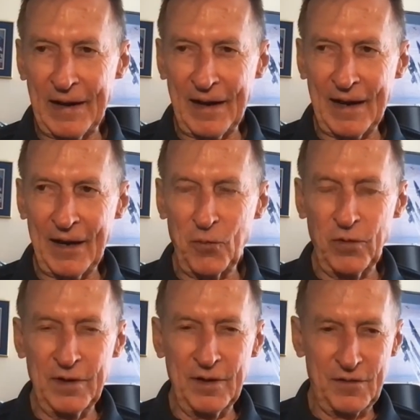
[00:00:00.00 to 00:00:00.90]
I
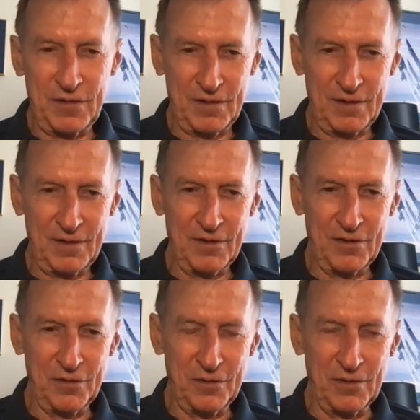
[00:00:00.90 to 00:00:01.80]
wouldn't
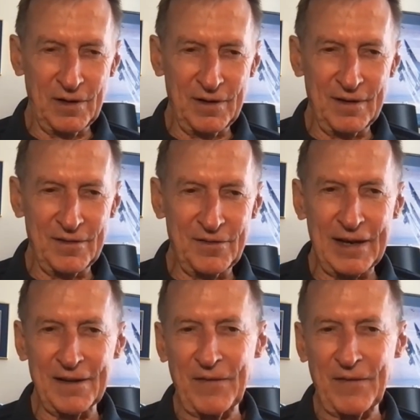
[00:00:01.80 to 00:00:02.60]
take